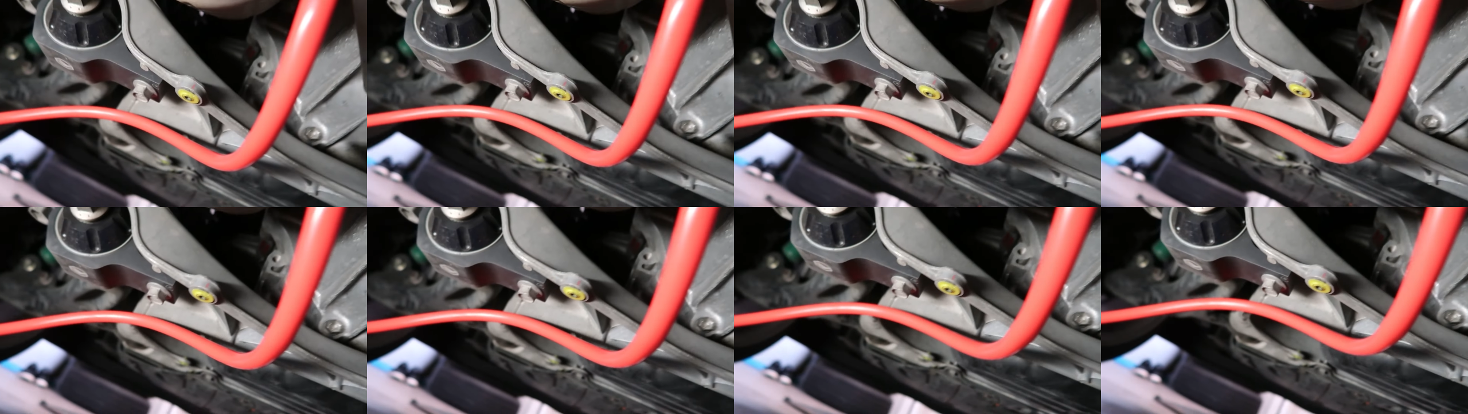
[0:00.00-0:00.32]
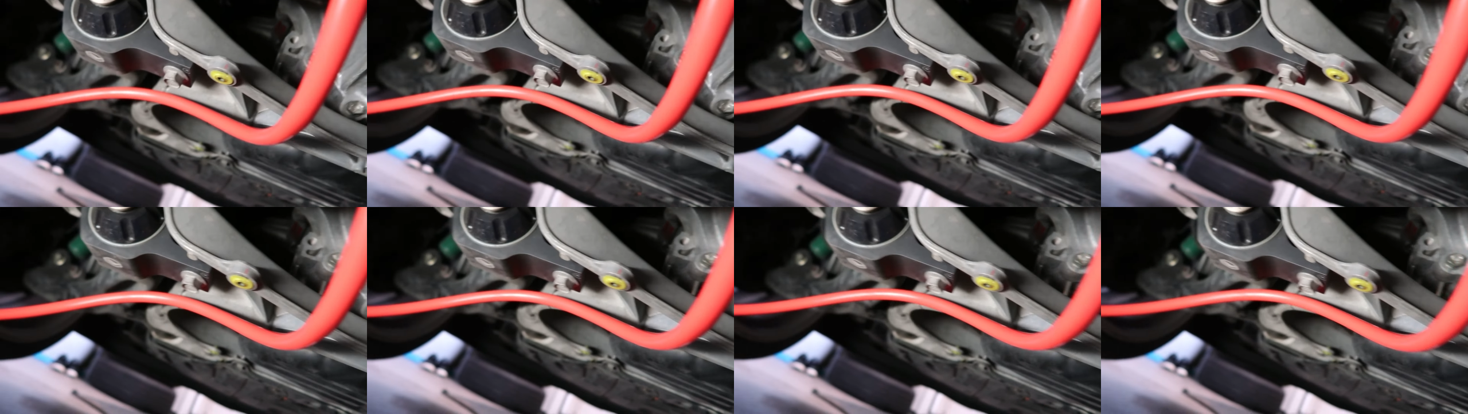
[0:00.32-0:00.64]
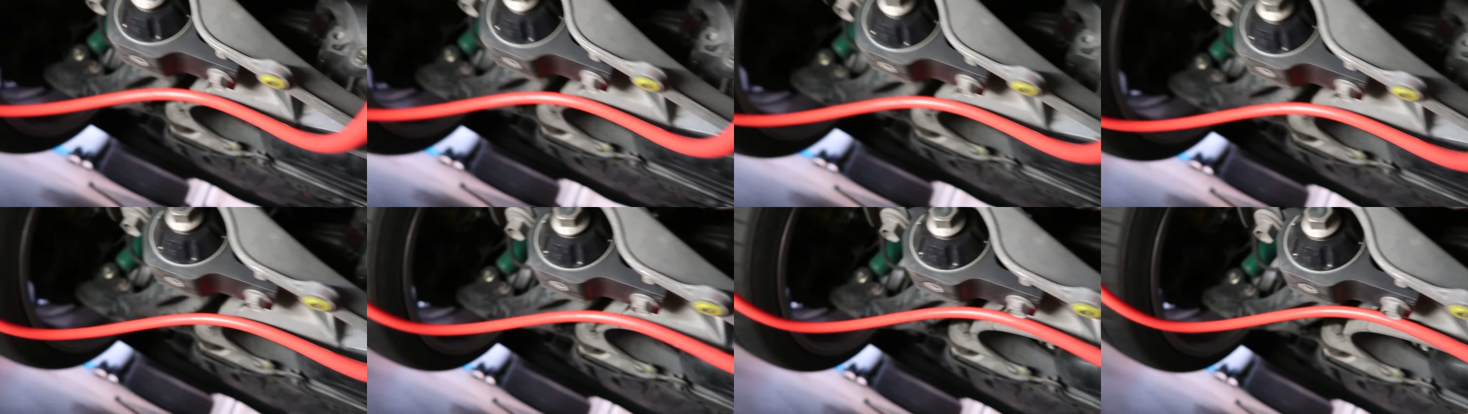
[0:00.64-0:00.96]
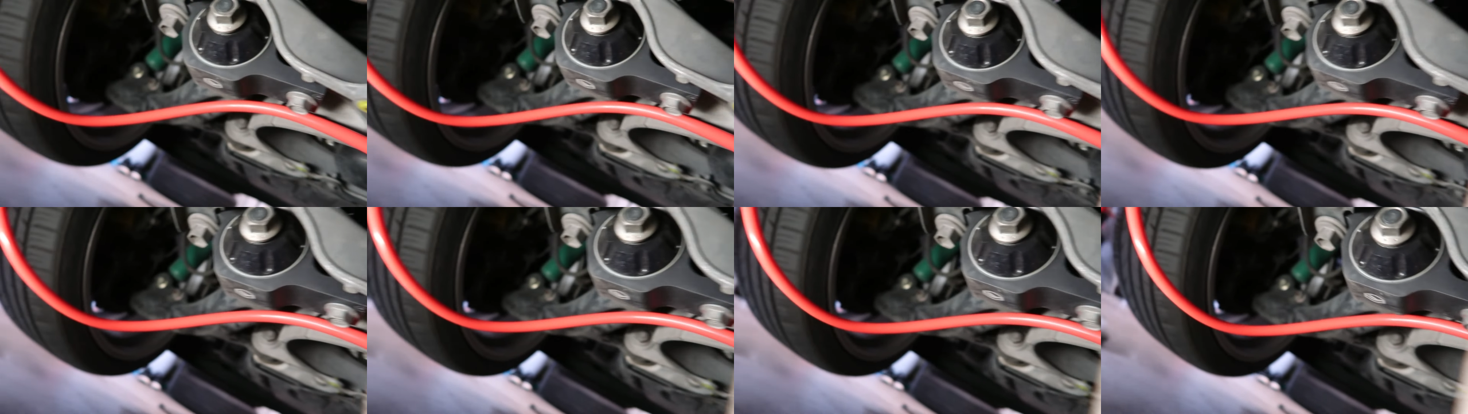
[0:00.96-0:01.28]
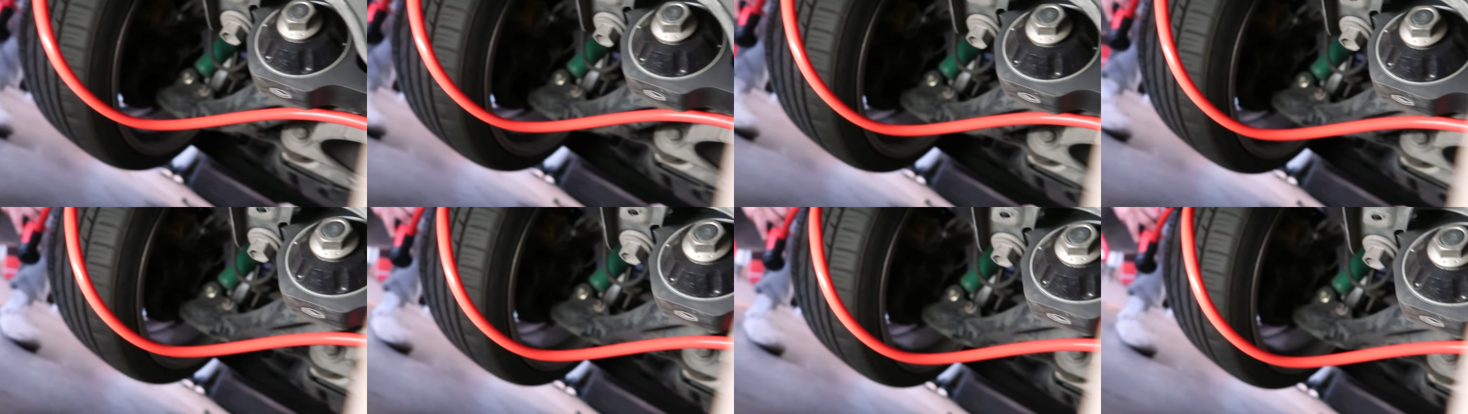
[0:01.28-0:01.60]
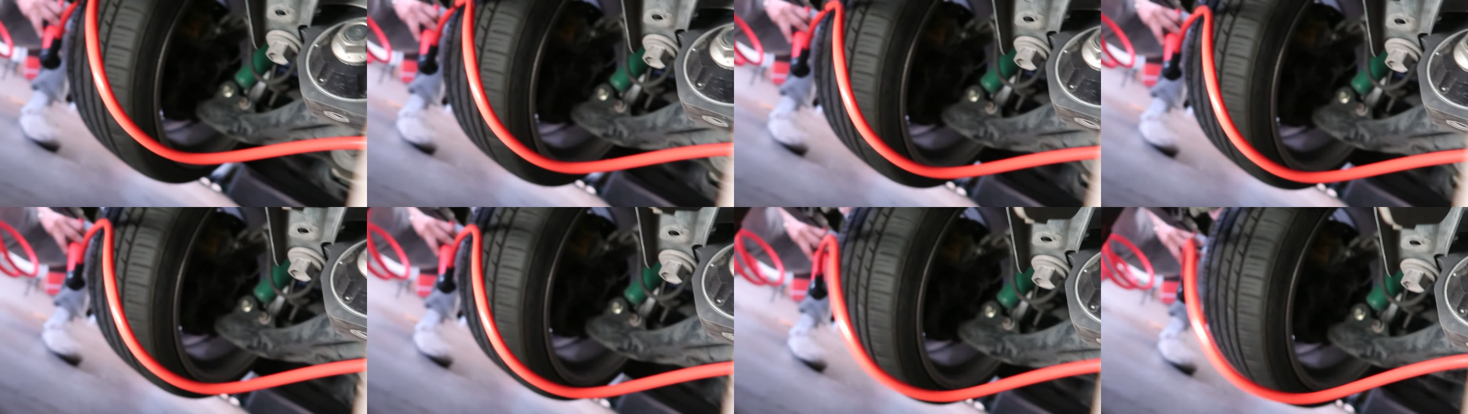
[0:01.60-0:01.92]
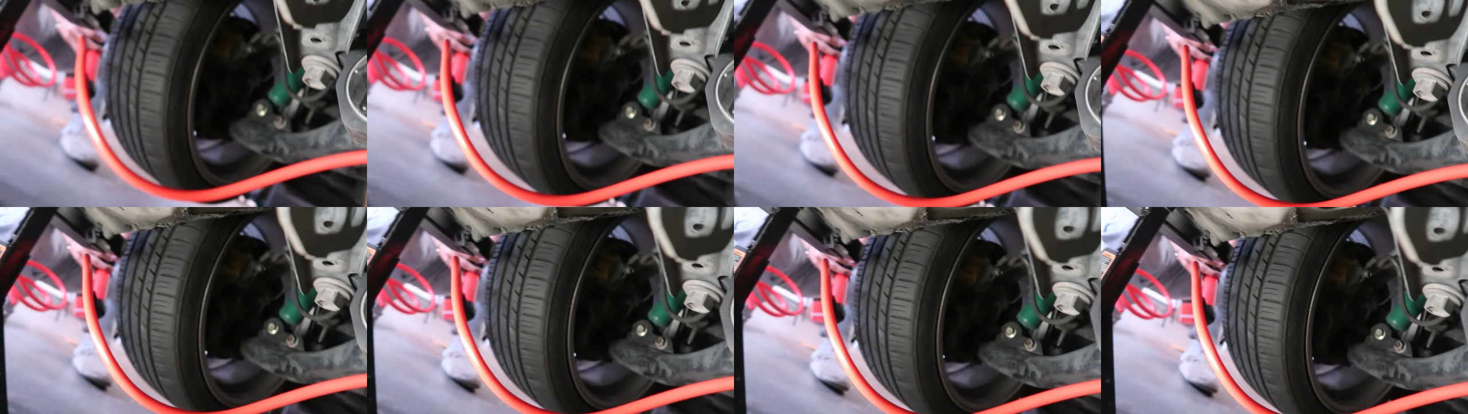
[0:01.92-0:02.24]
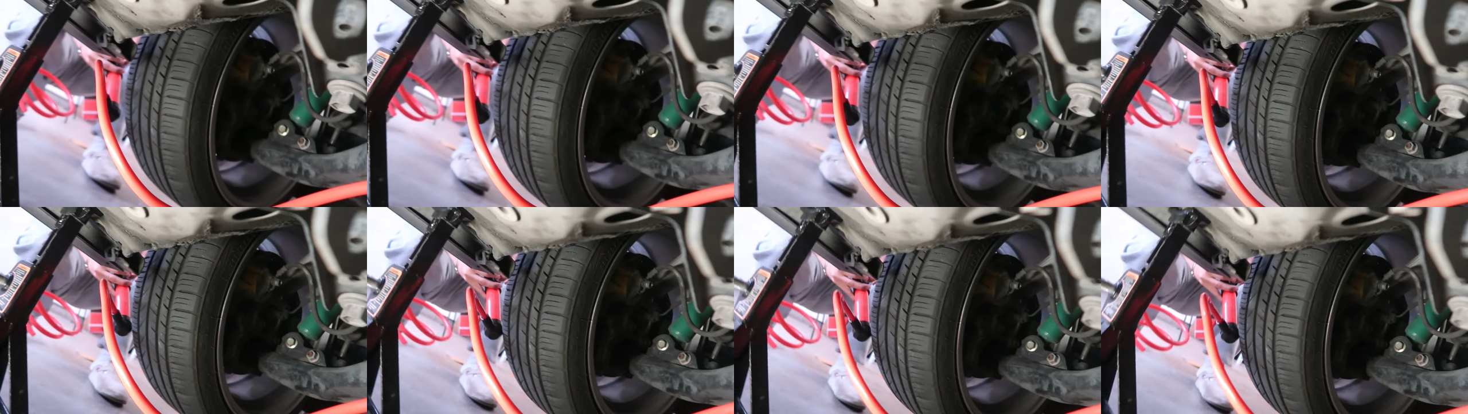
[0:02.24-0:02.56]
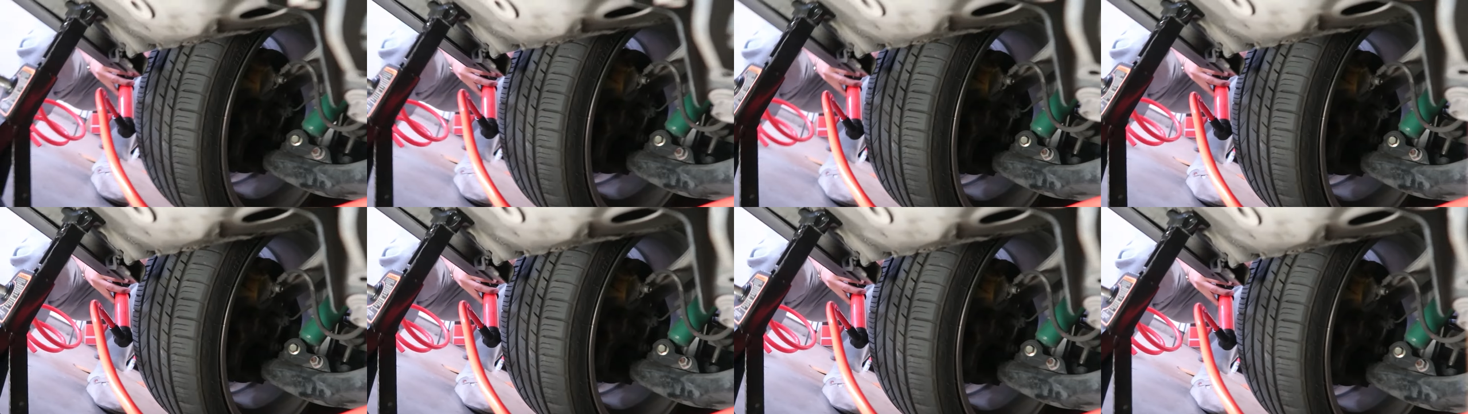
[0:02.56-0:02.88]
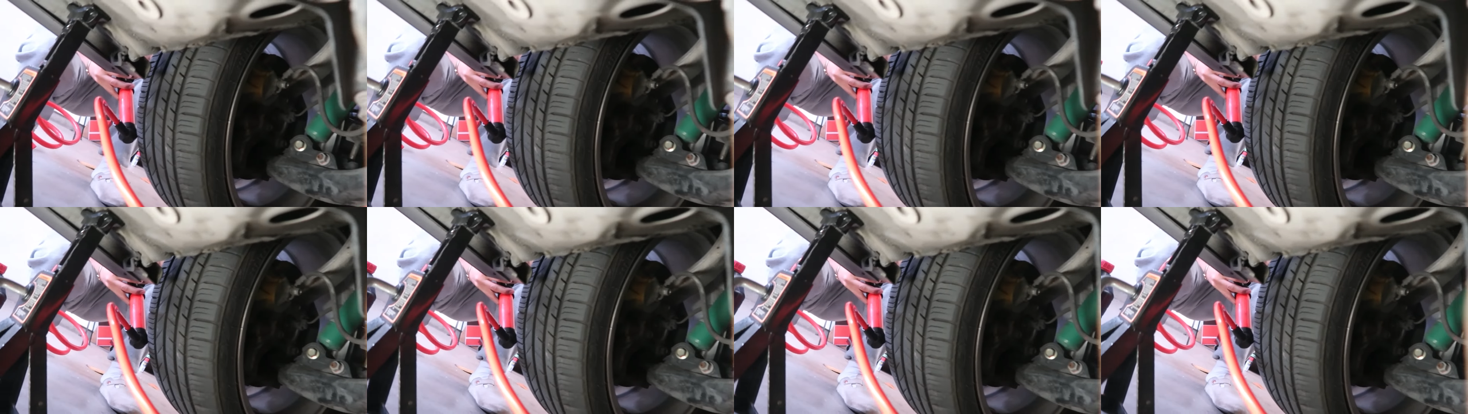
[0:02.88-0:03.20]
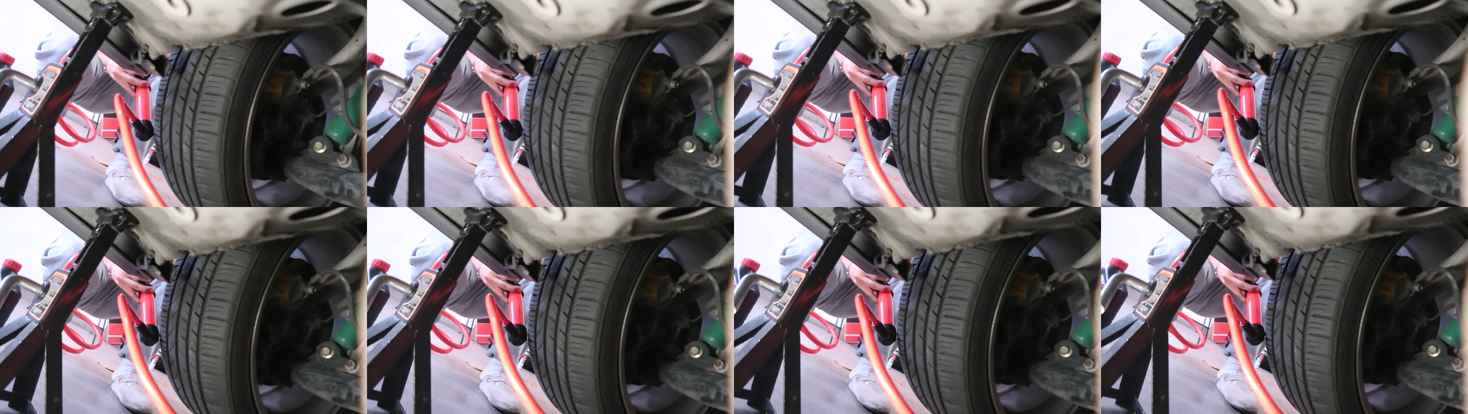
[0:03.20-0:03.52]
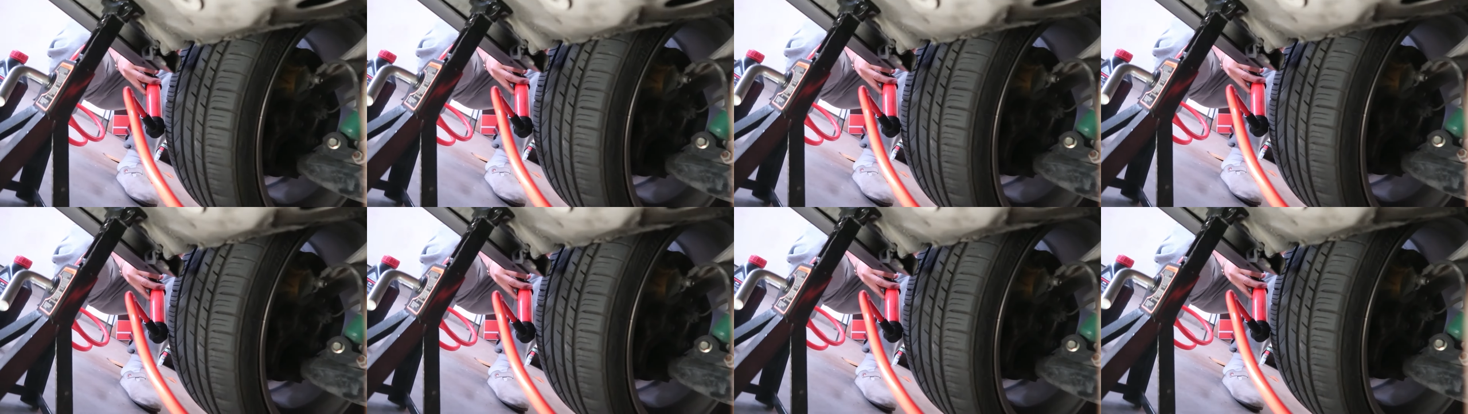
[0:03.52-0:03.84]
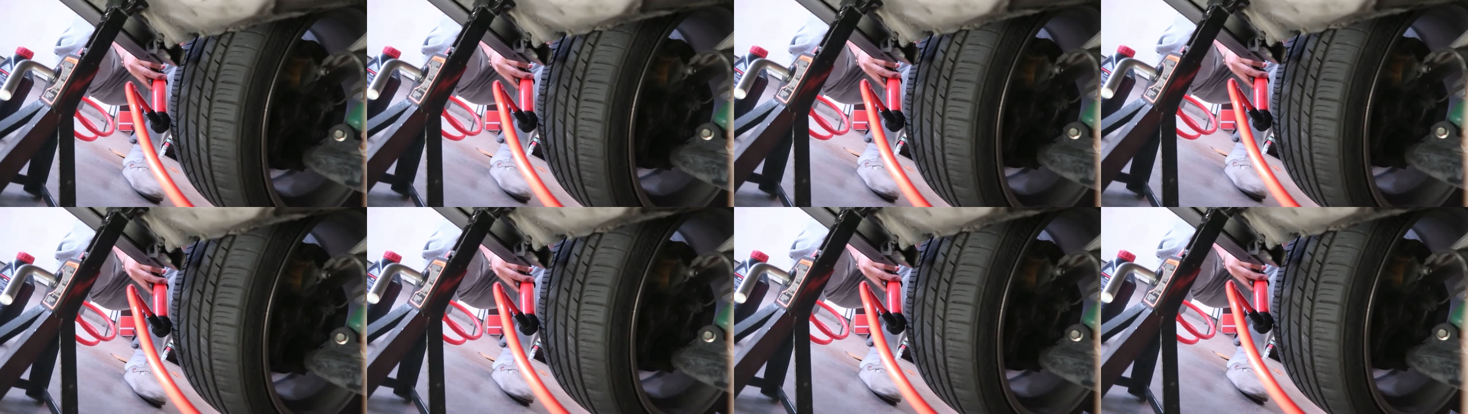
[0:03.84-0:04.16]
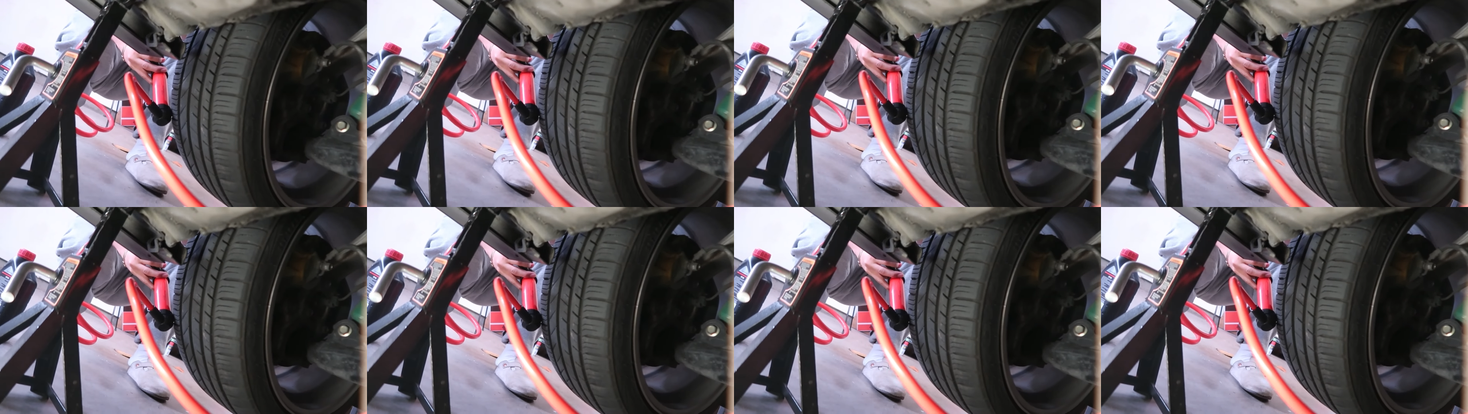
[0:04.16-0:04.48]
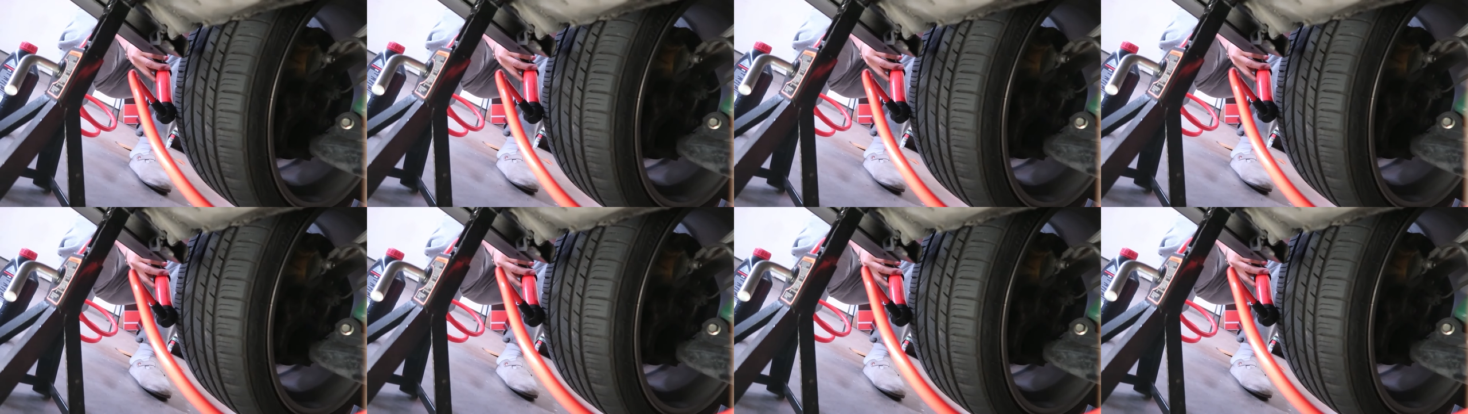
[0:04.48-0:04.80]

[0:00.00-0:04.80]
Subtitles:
Nobody's mouth can be seen.